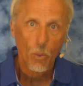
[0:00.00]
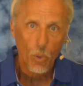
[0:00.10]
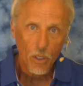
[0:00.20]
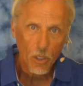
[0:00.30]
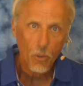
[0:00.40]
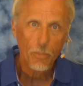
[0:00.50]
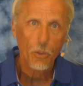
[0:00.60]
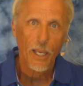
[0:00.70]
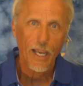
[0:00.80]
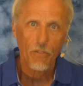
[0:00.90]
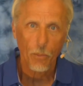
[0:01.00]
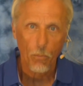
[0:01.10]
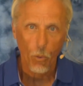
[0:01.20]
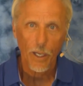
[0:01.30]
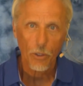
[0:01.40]
will help you to have a
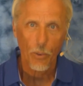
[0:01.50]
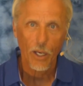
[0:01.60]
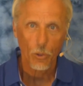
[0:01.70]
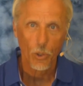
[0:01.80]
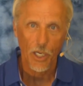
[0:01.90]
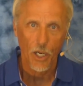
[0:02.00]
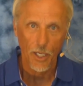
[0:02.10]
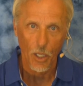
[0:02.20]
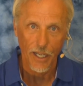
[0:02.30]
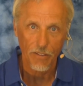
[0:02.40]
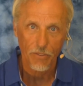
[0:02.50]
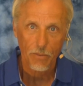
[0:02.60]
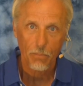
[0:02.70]
brighter outlook on life